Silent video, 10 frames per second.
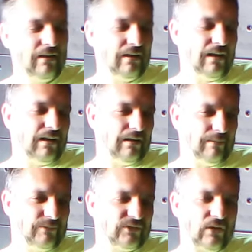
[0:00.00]

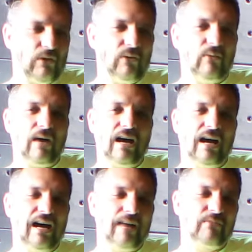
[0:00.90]
So
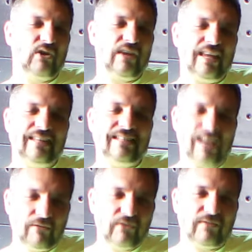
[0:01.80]
I'm going to
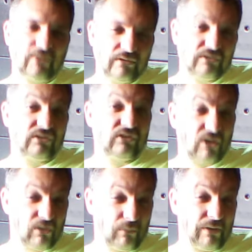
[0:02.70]
endeavor first to
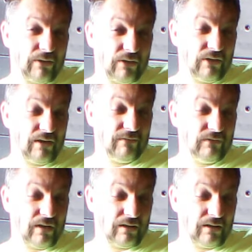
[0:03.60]
start with a thief,